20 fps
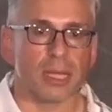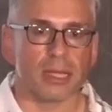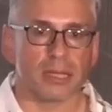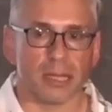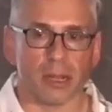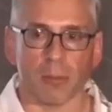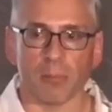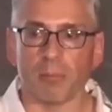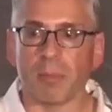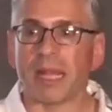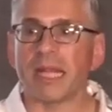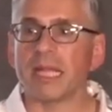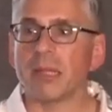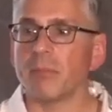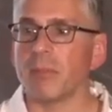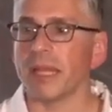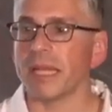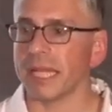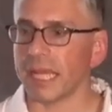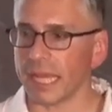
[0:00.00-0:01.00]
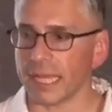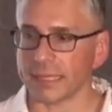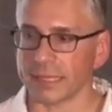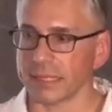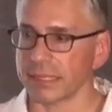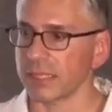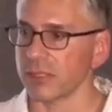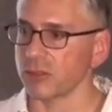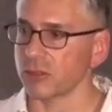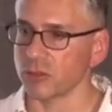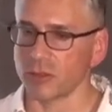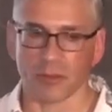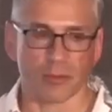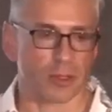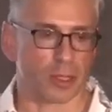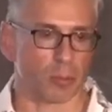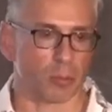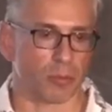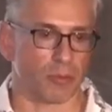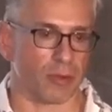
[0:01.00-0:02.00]
there are many, many SSL
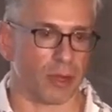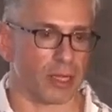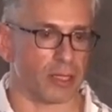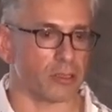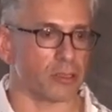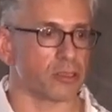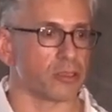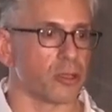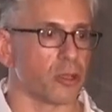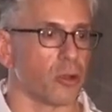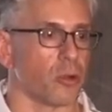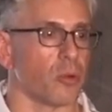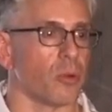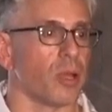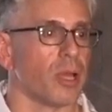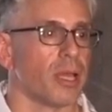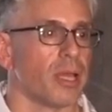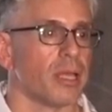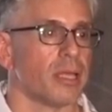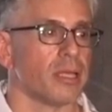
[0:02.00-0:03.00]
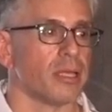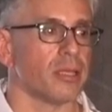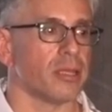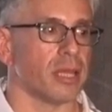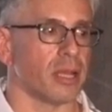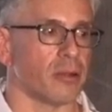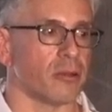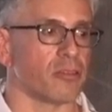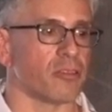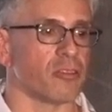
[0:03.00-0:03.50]
certificate providers. So there is